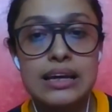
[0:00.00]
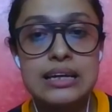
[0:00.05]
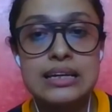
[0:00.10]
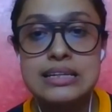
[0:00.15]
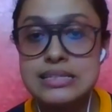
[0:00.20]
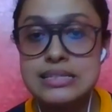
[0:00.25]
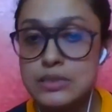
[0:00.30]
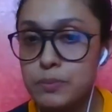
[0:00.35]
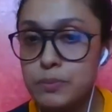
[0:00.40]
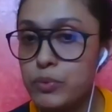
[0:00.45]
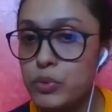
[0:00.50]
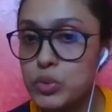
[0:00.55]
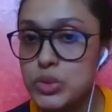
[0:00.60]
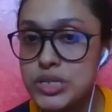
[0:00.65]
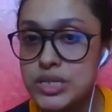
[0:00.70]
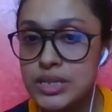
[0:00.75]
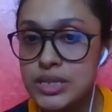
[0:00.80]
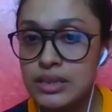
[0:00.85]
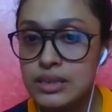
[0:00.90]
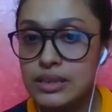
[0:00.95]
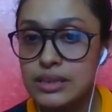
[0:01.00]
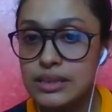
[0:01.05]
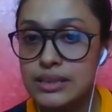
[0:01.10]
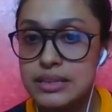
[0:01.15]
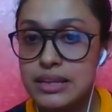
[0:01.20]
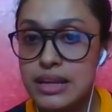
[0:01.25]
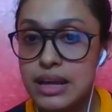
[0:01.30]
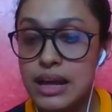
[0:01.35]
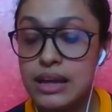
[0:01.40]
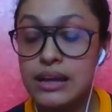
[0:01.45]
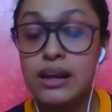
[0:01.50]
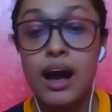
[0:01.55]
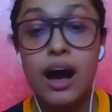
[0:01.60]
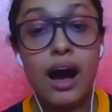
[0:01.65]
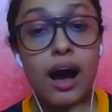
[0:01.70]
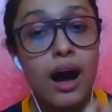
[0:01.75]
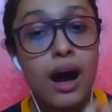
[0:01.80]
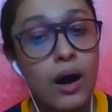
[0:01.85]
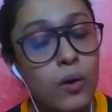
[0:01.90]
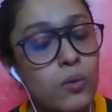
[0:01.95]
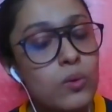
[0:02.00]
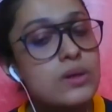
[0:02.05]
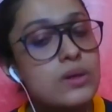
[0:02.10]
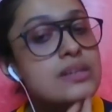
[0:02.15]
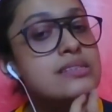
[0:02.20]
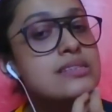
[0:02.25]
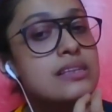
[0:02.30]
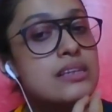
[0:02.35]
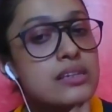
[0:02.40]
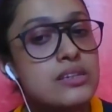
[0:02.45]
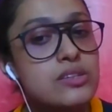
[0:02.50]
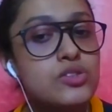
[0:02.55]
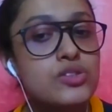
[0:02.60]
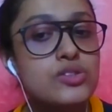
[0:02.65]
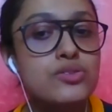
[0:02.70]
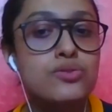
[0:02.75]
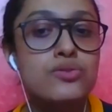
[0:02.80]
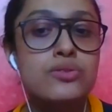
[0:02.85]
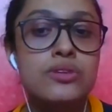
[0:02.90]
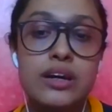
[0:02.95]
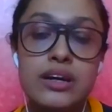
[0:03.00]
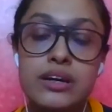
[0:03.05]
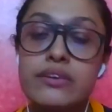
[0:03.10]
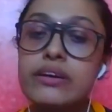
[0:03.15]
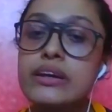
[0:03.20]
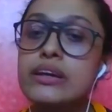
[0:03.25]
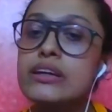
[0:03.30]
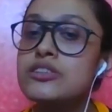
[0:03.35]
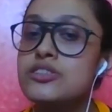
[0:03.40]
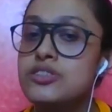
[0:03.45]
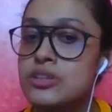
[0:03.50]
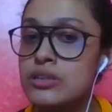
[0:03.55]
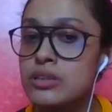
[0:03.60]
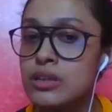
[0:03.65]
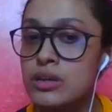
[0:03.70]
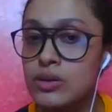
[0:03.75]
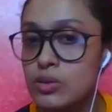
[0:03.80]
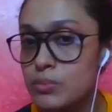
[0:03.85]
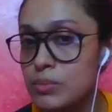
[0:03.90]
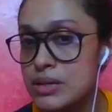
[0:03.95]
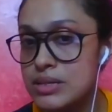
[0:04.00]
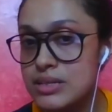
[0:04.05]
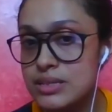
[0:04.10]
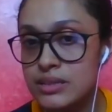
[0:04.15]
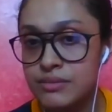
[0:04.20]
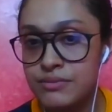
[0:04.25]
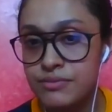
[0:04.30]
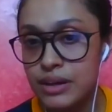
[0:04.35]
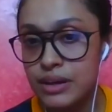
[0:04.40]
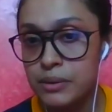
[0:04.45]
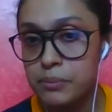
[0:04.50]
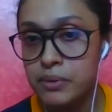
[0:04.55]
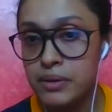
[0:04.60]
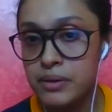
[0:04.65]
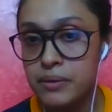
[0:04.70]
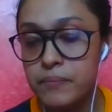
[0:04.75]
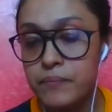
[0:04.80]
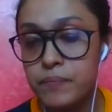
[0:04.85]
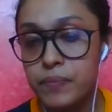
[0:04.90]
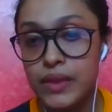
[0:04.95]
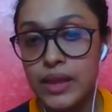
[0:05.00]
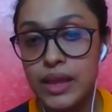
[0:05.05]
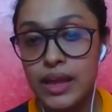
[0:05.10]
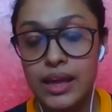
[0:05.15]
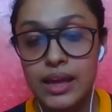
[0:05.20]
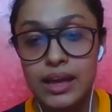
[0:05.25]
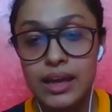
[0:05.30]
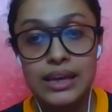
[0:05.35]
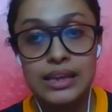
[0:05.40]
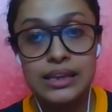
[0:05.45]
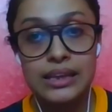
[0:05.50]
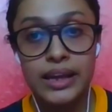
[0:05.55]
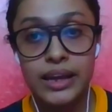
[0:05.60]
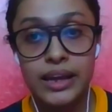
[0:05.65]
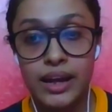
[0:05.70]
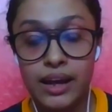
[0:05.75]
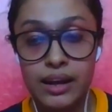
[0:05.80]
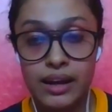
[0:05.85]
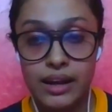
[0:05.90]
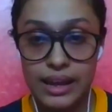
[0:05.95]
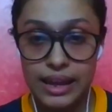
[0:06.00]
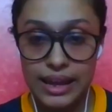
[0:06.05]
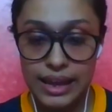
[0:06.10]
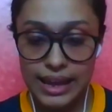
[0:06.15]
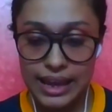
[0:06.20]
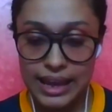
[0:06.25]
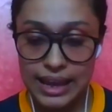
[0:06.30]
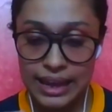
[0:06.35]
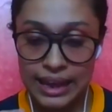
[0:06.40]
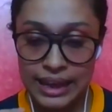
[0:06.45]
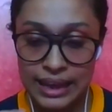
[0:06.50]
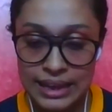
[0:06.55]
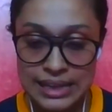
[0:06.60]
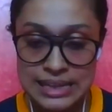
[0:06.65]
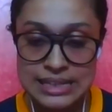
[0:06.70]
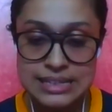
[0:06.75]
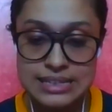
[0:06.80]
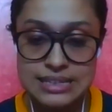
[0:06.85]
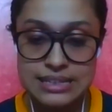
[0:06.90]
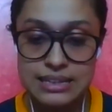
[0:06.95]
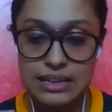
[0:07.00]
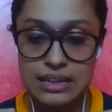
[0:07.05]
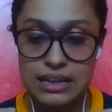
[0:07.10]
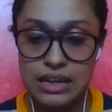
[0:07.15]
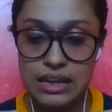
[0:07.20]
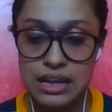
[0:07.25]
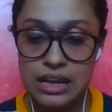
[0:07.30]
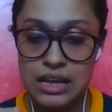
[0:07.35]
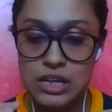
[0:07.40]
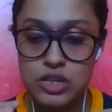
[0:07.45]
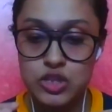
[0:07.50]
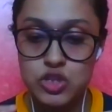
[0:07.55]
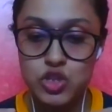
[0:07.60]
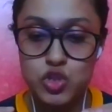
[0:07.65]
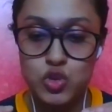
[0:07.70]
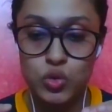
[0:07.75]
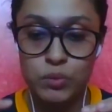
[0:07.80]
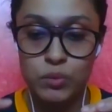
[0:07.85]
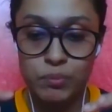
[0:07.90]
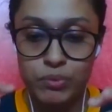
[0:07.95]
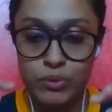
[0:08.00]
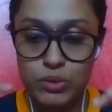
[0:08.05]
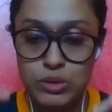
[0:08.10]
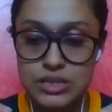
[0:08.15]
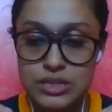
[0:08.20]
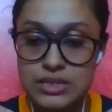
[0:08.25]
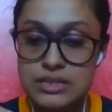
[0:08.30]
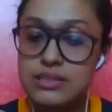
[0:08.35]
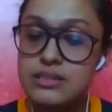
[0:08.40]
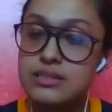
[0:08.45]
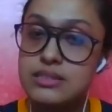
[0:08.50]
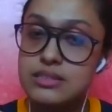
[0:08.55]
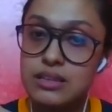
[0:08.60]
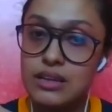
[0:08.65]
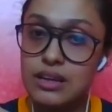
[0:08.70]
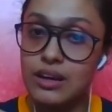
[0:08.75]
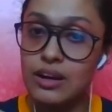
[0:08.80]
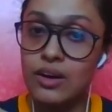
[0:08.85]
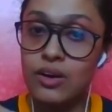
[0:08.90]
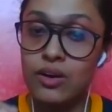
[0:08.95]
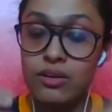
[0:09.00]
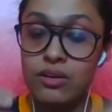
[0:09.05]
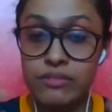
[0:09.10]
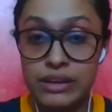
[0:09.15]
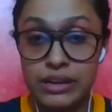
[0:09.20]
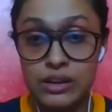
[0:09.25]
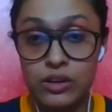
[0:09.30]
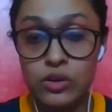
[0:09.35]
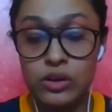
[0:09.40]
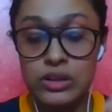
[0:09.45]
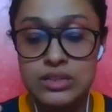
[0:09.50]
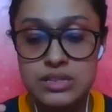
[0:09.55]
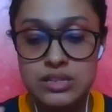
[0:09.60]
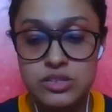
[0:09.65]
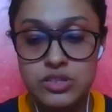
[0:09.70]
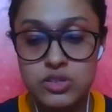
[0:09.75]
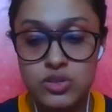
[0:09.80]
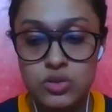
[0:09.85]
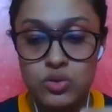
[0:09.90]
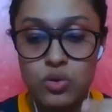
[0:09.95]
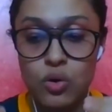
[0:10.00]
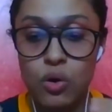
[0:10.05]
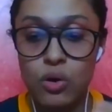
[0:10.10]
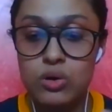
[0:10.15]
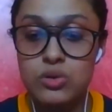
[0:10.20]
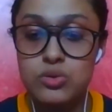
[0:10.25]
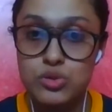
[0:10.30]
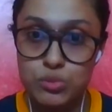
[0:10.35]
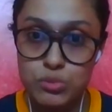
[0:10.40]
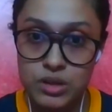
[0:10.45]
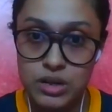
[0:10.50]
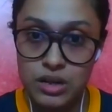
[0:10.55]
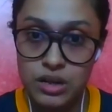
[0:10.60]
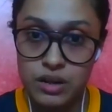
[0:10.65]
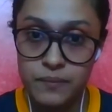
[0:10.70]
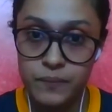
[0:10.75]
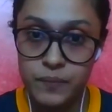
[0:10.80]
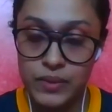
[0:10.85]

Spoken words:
It is a protein. And how is histone arranged in the chromatin fiber? There are 8 histone proteins, or we can call it histone octamer.